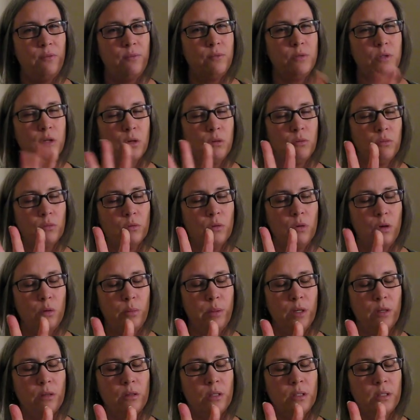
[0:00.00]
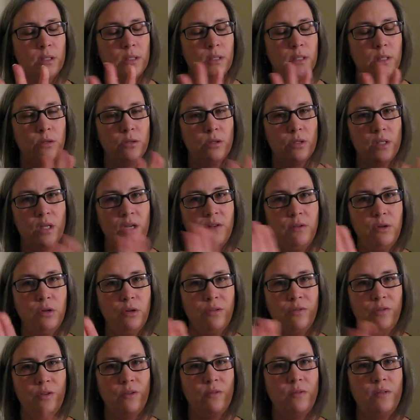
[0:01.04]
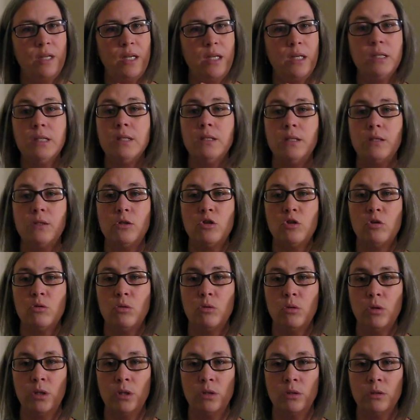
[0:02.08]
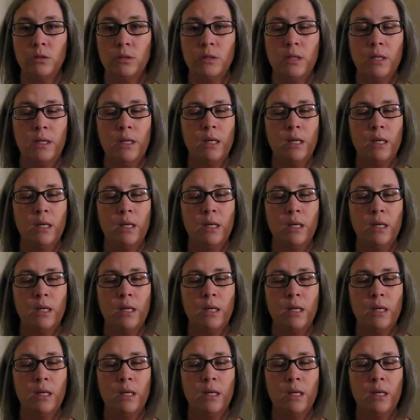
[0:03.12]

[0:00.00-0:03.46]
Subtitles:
don't quote me on this, it's either 7 or 15 essential oils.